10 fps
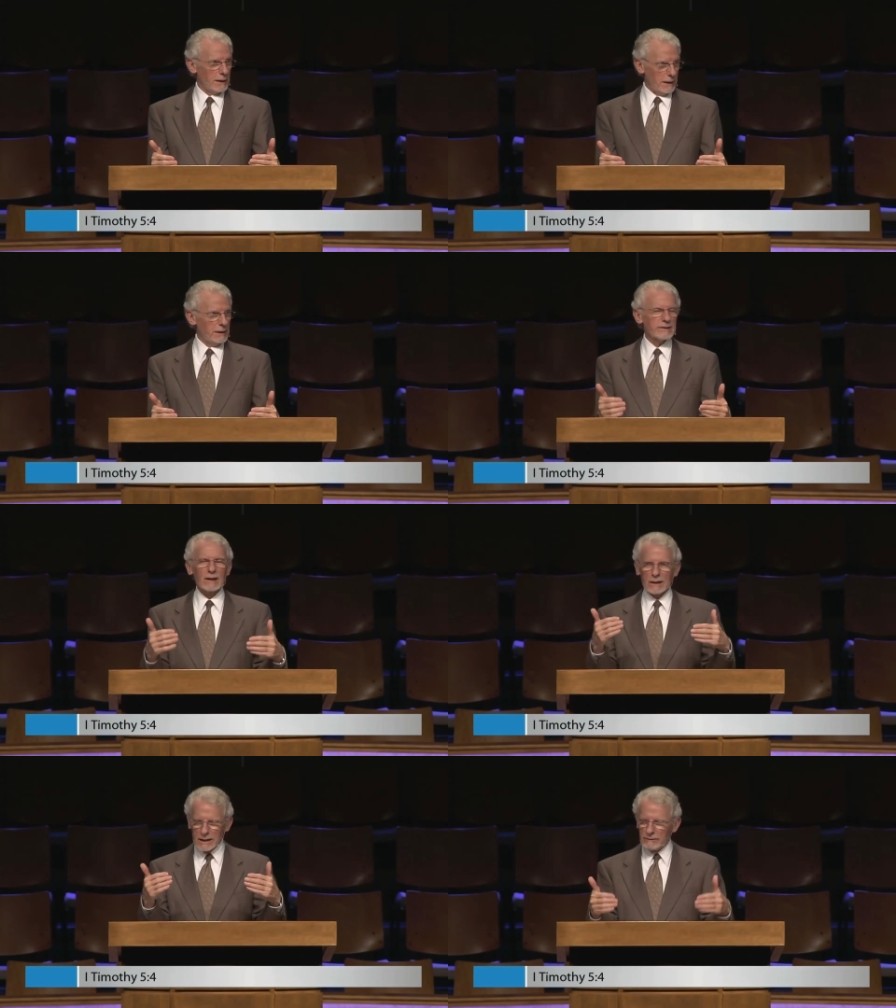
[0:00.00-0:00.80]
It is
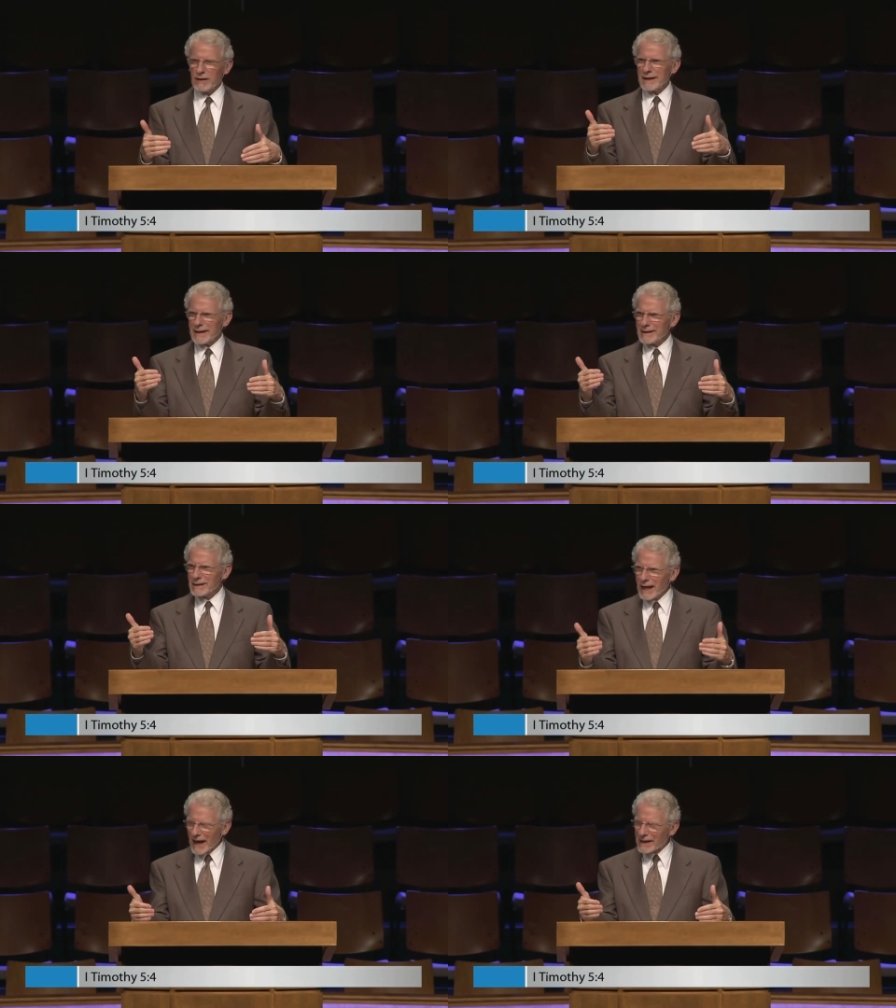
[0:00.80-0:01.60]
living
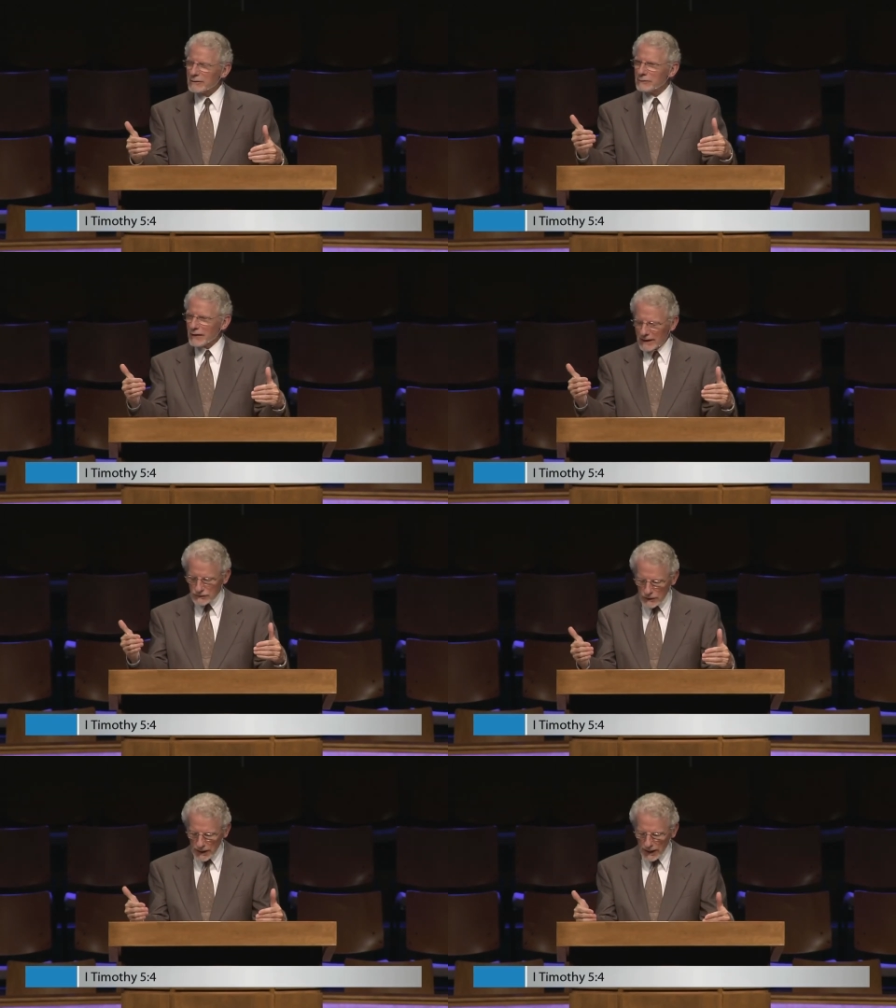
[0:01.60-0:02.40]
life
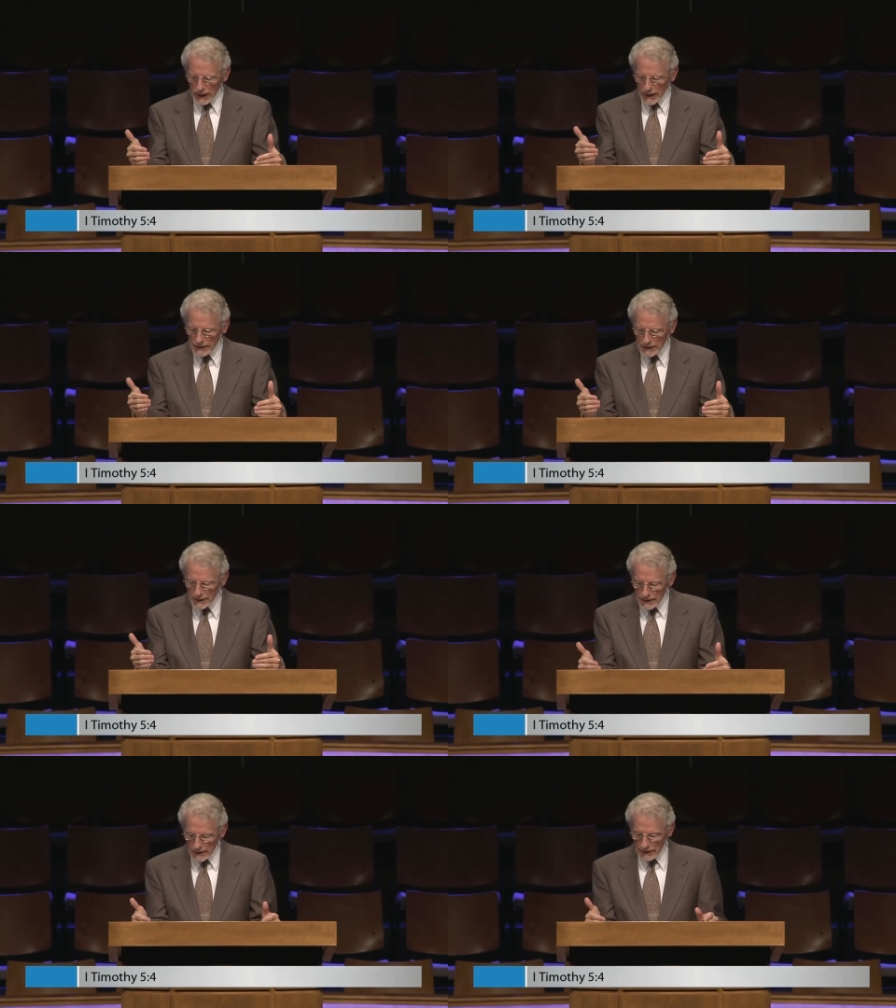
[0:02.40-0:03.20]
as God
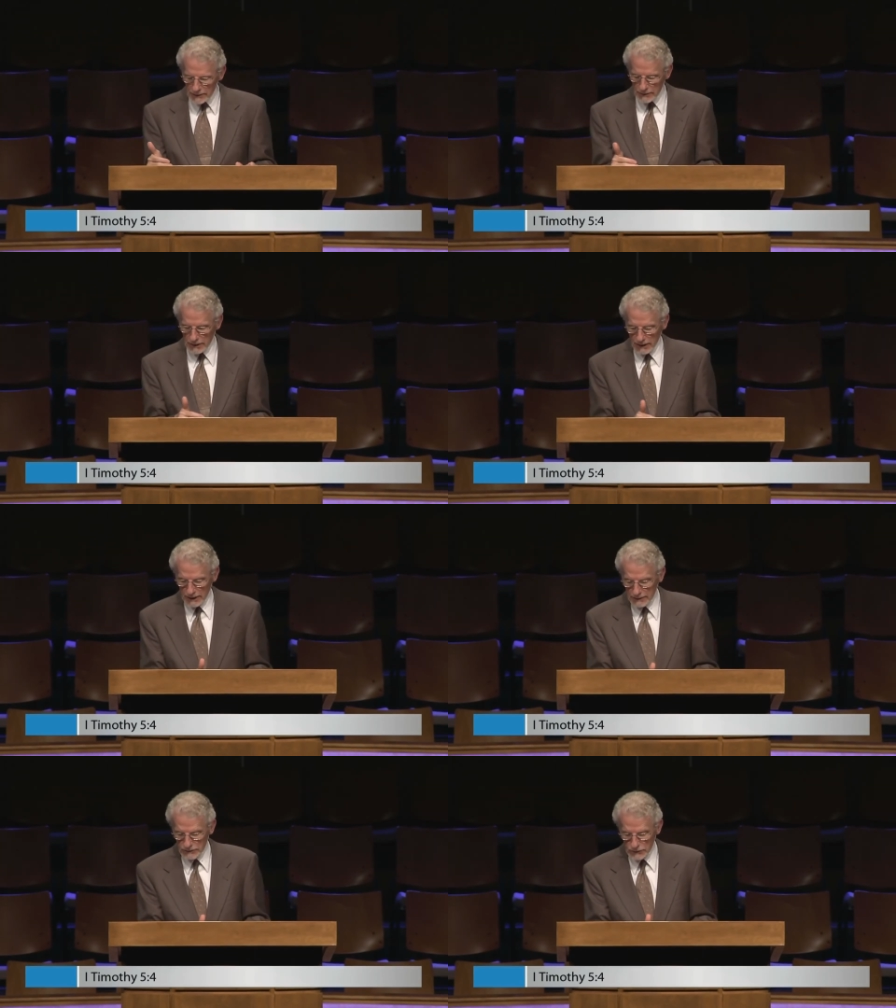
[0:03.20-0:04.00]

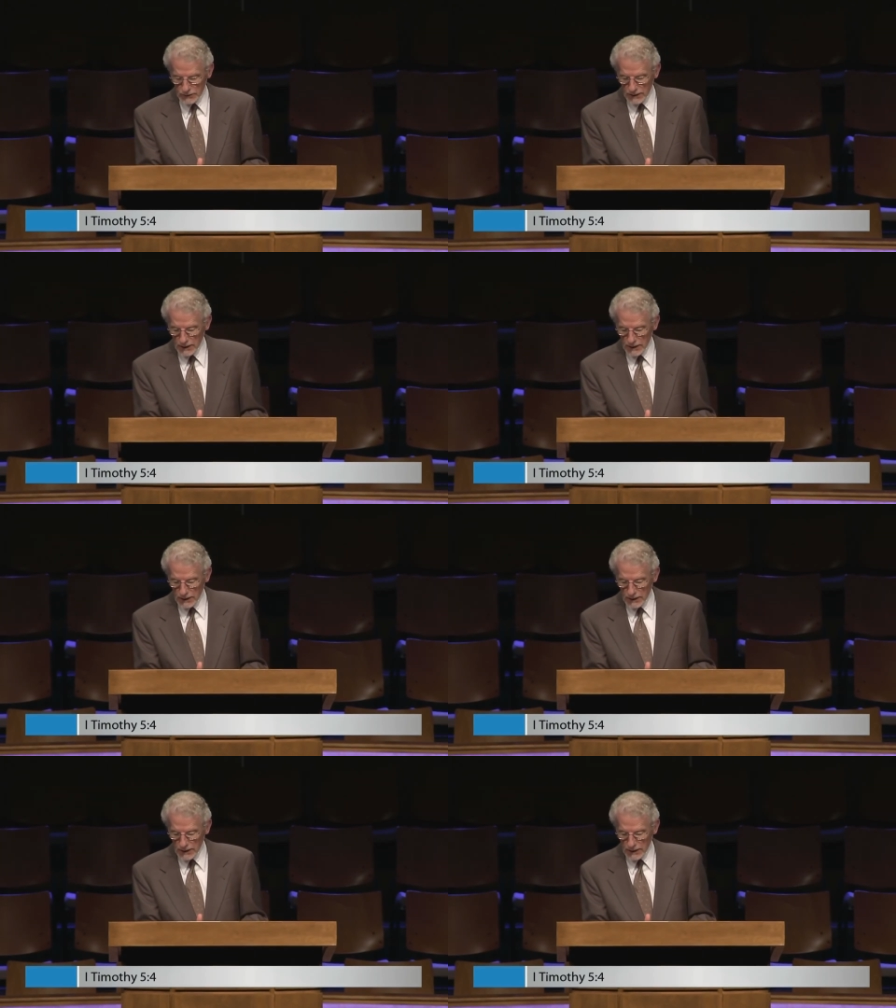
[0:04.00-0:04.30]
intends.